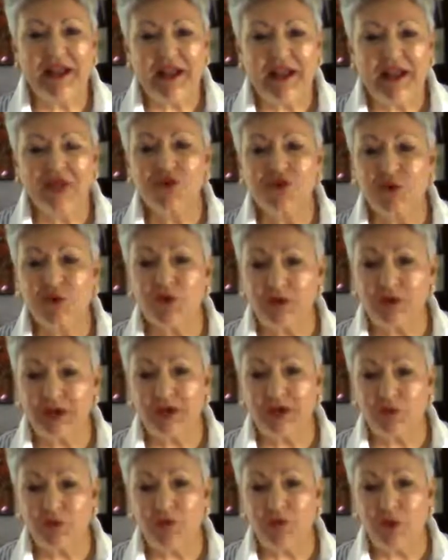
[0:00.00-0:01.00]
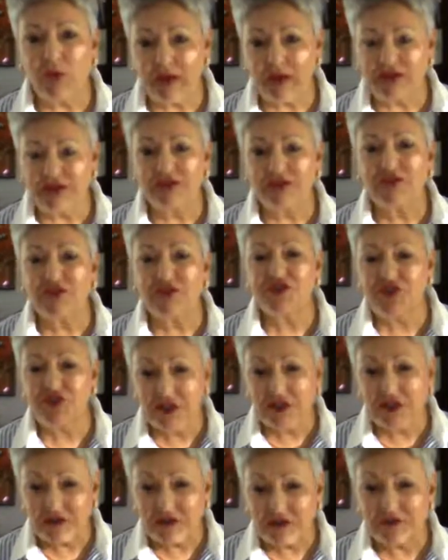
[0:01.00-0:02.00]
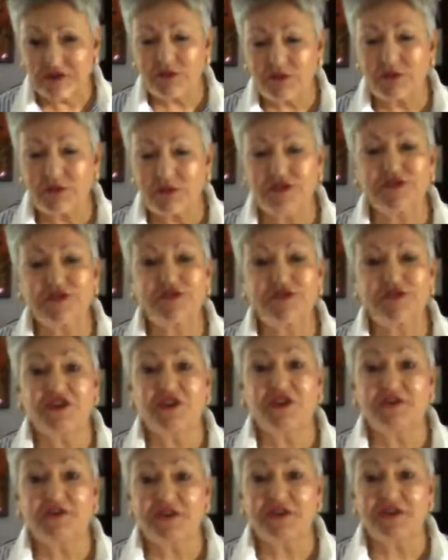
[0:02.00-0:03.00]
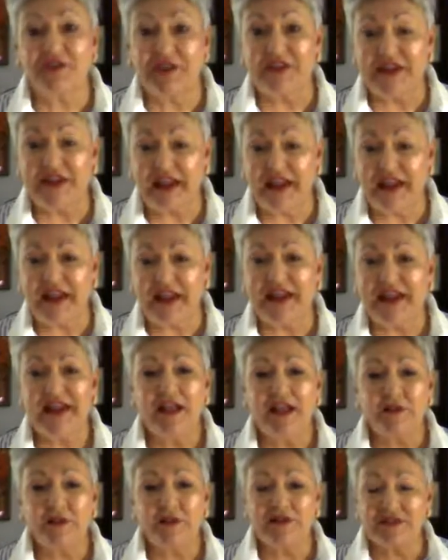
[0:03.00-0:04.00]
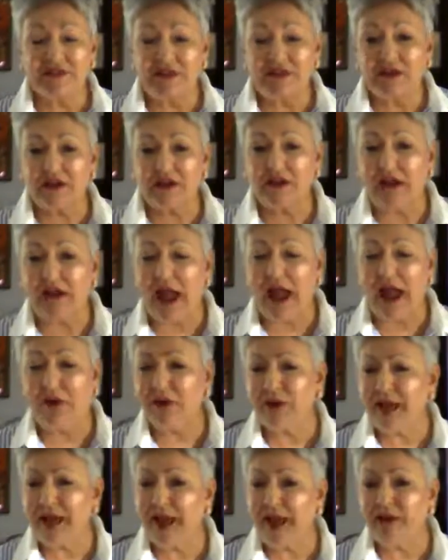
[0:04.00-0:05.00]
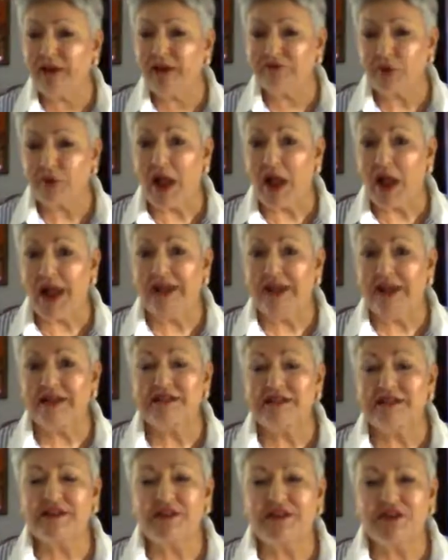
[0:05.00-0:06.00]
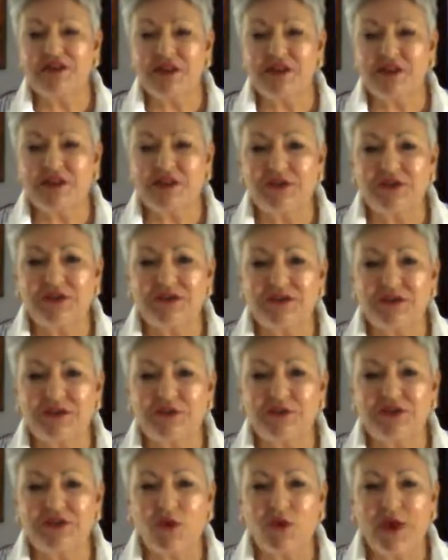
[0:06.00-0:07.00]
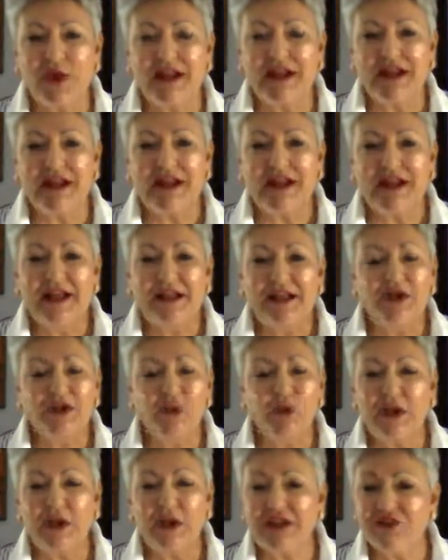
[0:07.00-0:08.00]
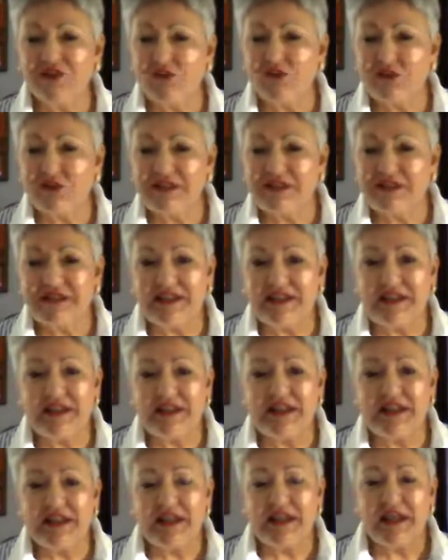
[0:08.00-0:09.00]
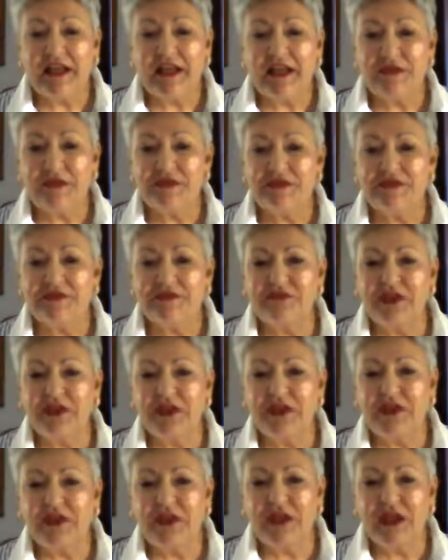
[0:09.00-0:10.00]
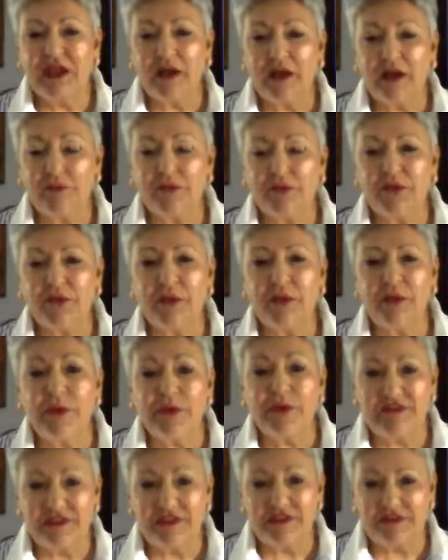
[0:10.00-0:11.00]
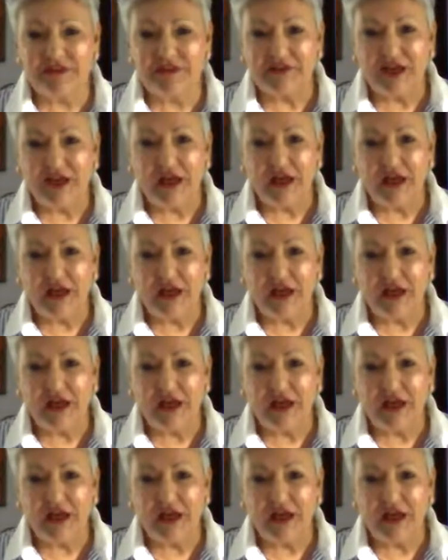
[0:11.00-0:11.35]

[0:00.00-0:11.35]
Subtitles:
And truly, we went to the jungles. We went to the jungles every night. It was an hour and a half ride into the jungles. It was quite no electricity. It was very primitive.